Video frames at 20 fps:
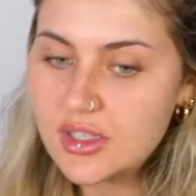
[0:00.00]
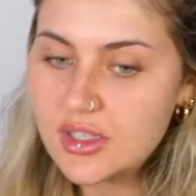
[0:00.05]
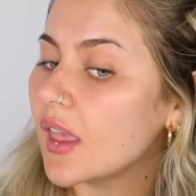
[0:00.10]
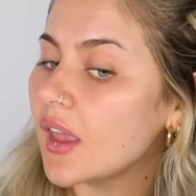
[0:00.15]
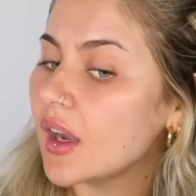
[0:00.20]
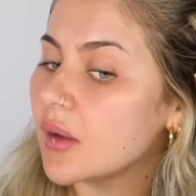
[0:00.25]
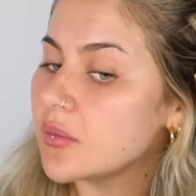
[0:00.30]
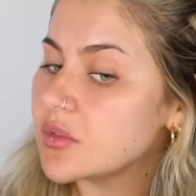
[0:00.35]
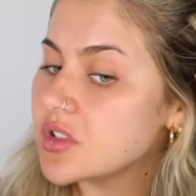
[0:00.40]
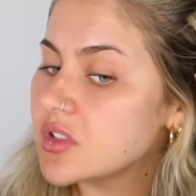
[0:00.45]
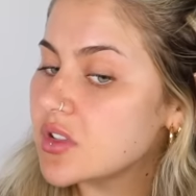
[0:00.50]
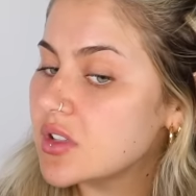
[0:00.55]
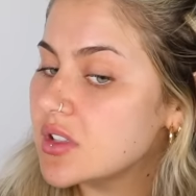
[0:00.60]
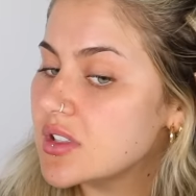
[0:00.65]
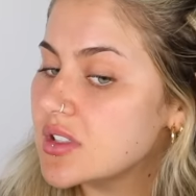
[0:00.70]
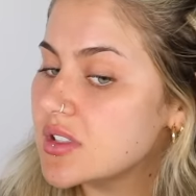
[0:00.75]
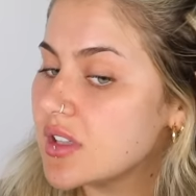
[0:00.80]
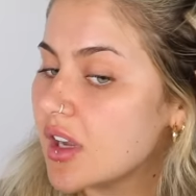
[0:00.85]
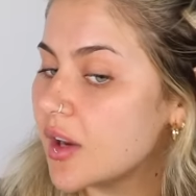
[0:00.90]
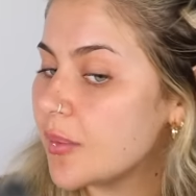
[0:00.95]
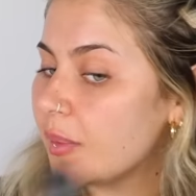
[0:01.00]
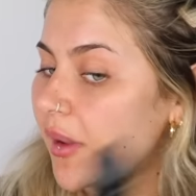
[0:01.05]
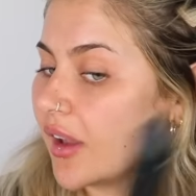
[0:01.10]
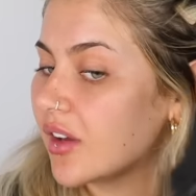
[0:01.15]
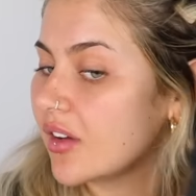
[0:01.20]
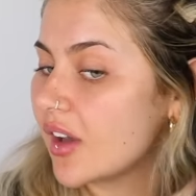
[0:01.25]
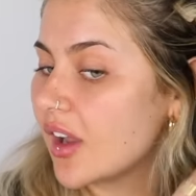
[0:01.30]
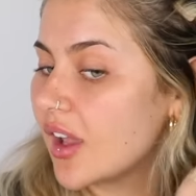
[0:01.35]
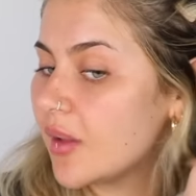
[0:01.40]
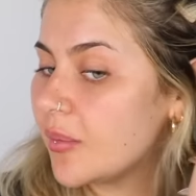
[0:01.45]
And I'm just gonna start by
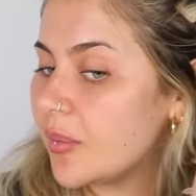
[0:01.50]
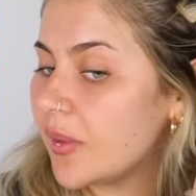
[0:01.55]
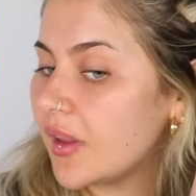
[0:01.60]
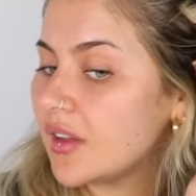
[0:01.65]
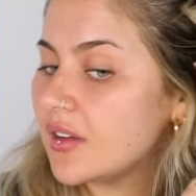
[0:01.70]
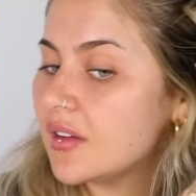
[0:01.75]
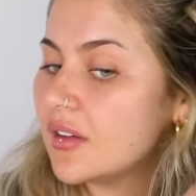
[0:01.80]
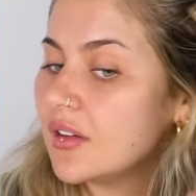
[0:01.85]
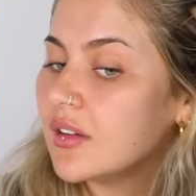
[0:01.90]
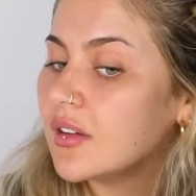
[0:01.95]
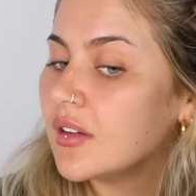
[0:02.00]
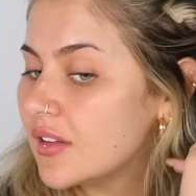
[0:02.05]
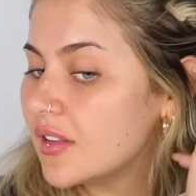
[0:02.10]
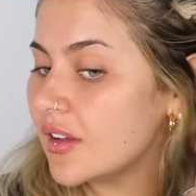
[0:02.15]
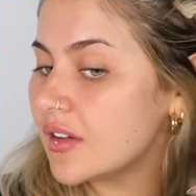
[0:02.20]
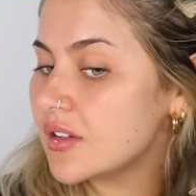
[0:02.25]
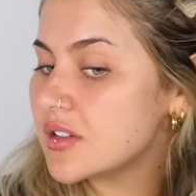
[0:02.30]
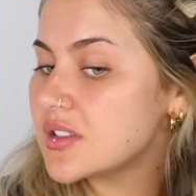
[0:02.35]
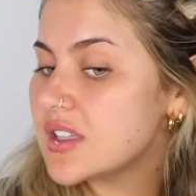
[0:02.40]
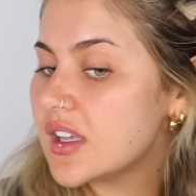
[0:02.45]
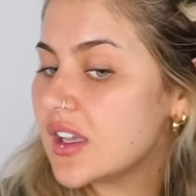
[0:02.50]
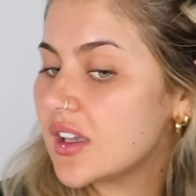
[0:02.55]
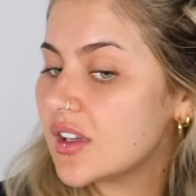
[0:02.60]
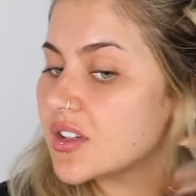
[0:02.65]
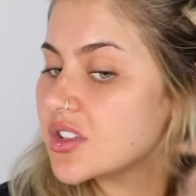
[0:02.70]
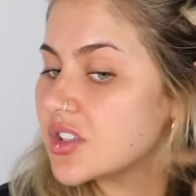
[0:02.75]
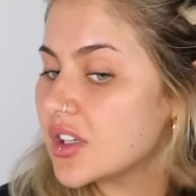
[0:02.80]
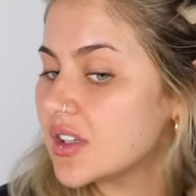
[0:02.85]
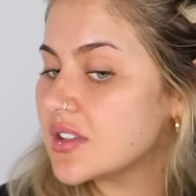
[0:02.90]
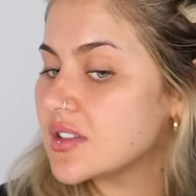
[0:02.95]
grabbing little
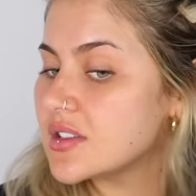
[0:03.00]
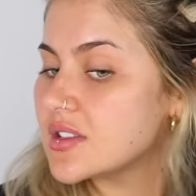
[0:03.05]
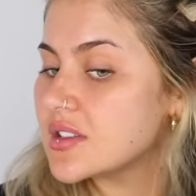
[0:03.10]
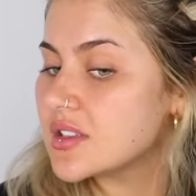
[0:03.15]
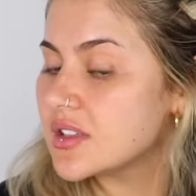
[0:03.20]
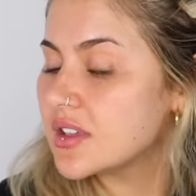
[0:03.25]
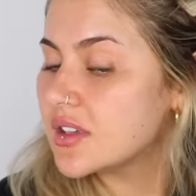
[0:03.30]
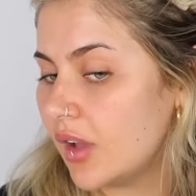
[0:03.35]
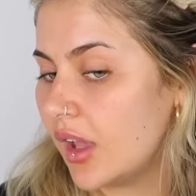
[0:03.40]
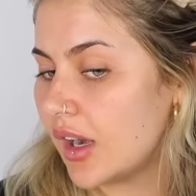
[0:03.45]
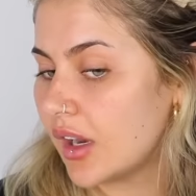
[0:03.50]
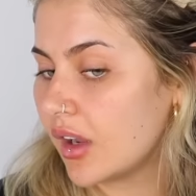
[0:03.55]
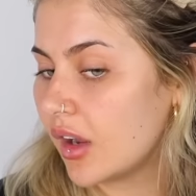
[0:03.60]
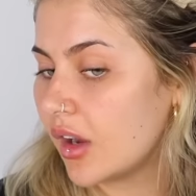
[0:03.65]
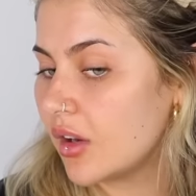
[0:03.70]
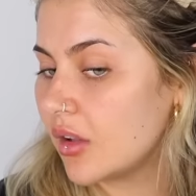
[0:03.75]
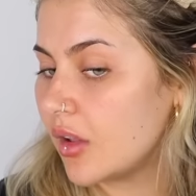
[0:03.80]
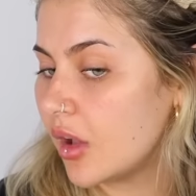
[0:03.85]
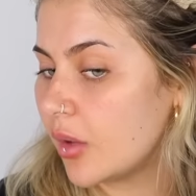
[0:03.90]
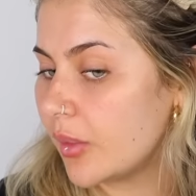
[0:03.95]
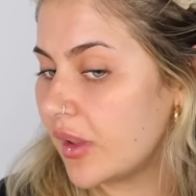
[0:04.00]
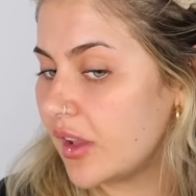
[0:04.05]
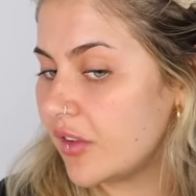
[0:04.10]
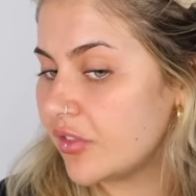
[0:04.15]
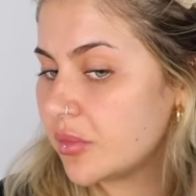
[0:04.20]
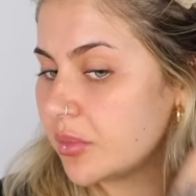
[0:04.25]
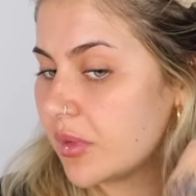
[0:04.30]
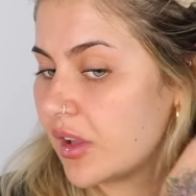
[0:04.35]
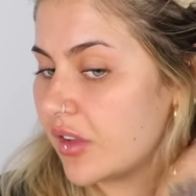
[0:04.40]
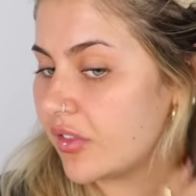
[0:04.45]
sections and I curl away
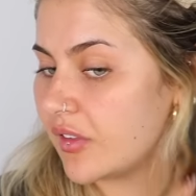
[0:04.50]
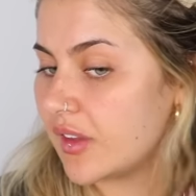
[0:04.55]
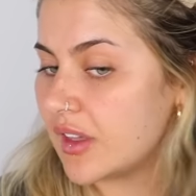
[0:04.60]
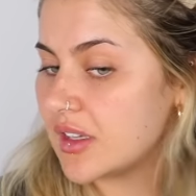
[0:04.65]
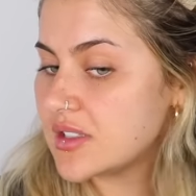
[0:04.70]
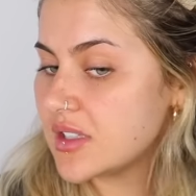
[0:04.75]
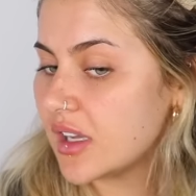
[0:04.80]
from my face.